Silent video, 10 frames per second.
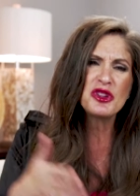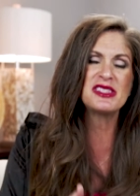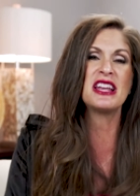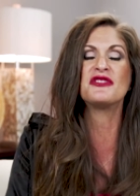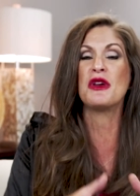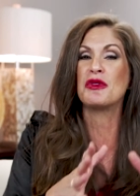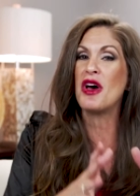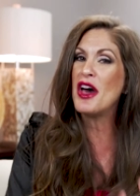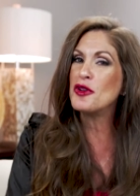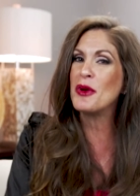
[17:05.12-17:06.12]
more satisfied with
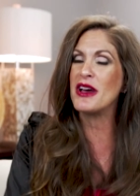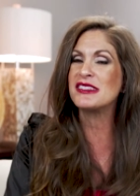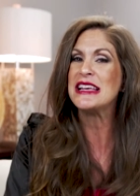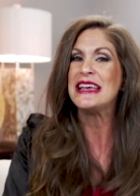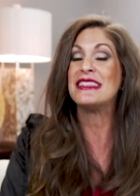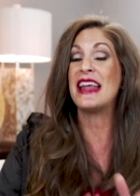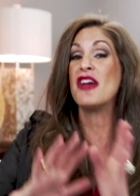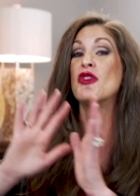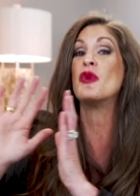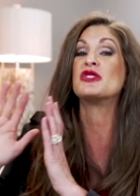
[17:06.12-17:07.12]
$100 than I
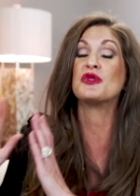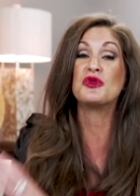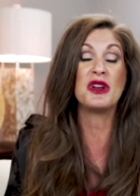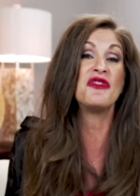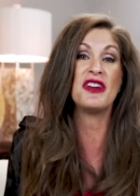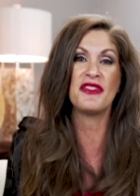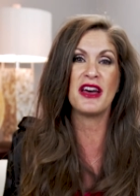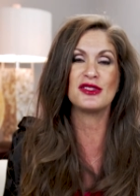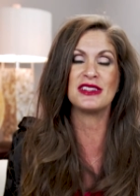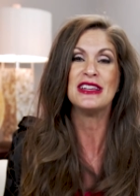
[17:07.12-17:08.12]
ever was with
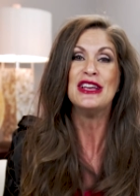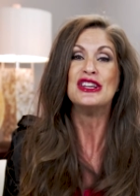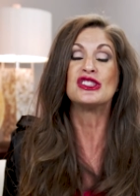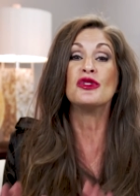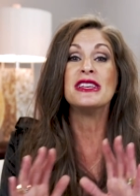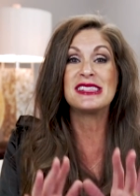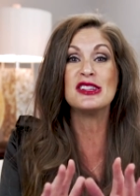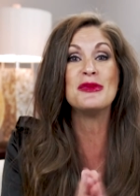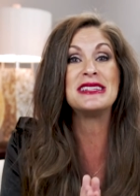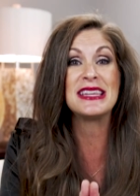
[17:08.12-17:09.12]
$25,000. So
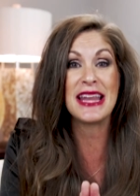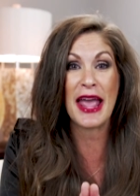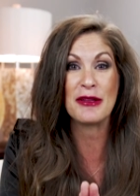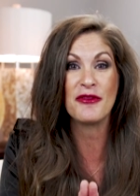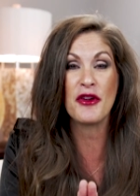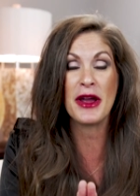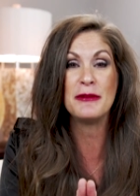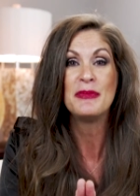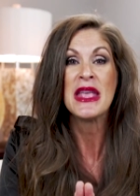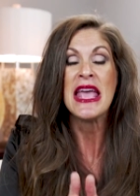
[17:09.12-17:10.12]
listen to me today,
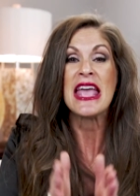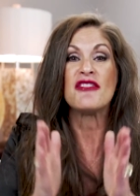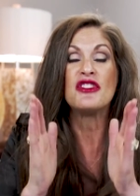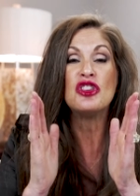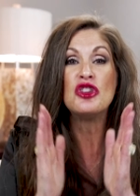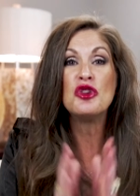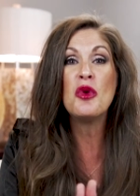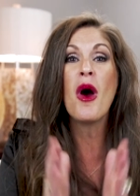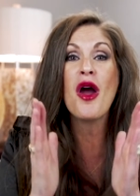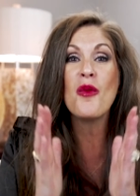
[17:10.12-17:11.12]
friend. If
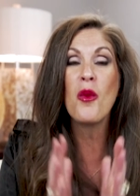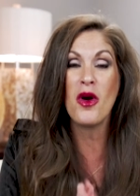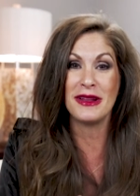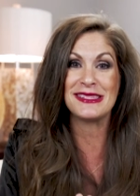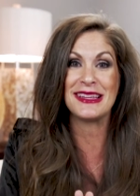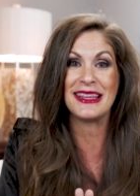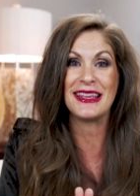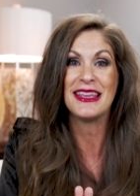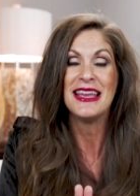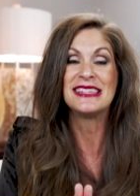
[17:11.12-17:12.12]
you are
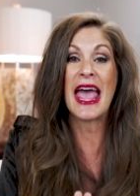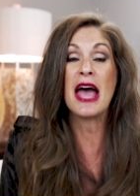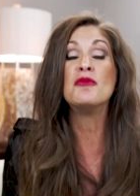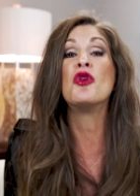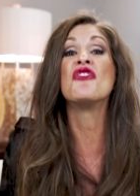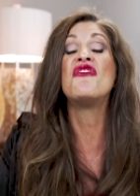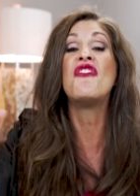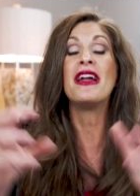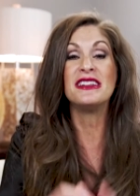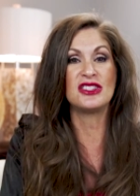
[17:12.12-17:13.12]
wanting to add more
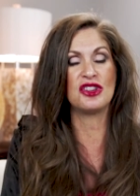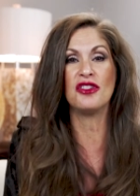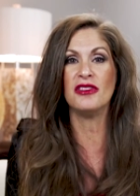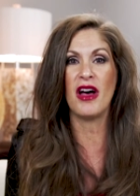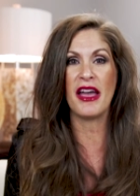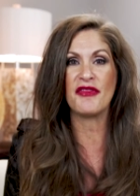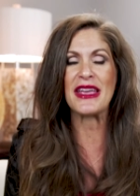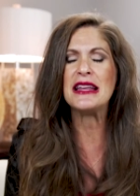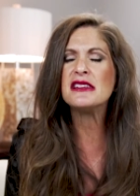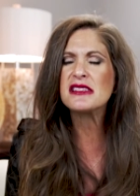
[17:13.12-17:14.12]
fun into your life,
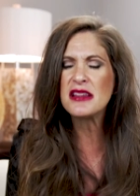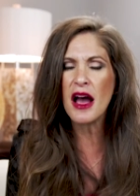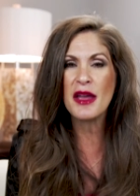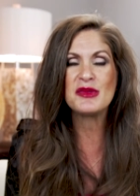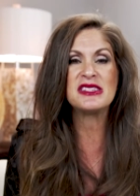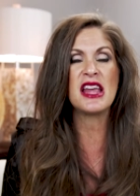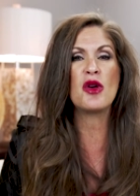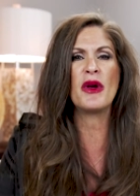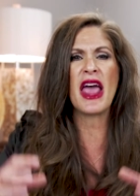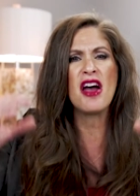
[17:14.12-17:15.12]
it is time to
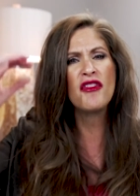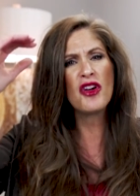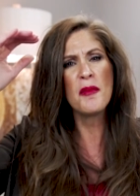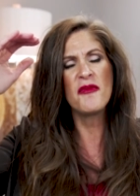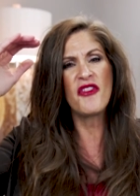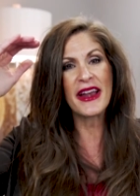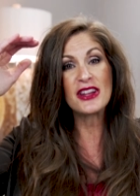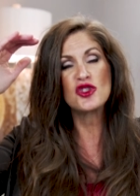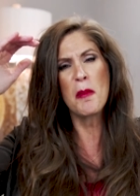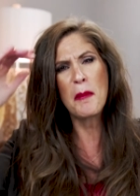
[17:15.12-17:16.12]
take whatever
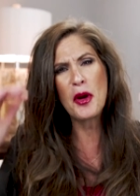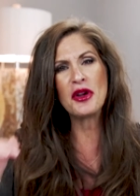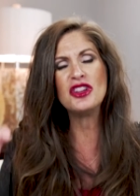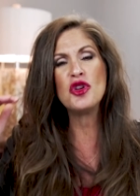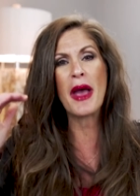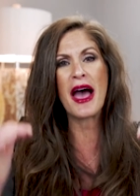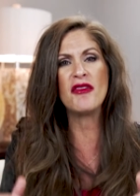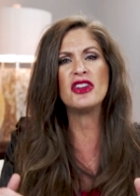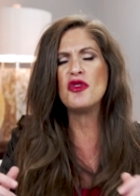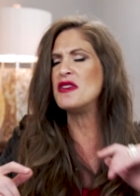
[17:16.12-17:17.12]
financial burden you
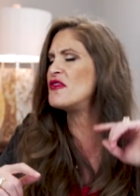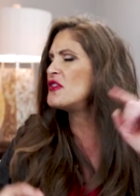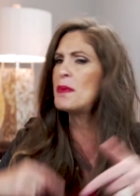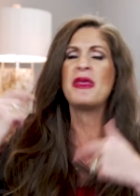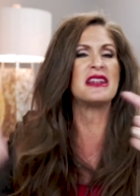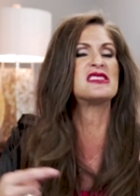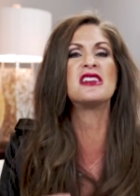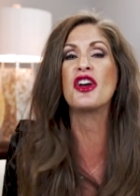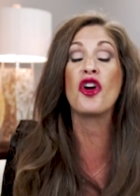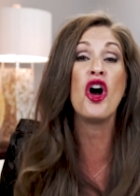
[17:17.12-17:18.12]
have on you and flip that
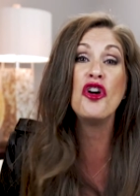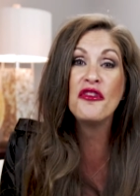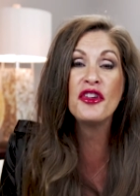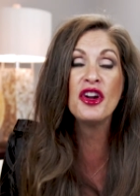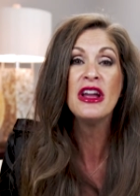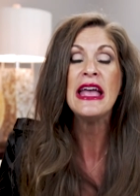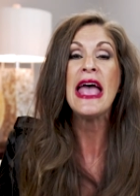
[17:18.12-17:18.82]
sucker over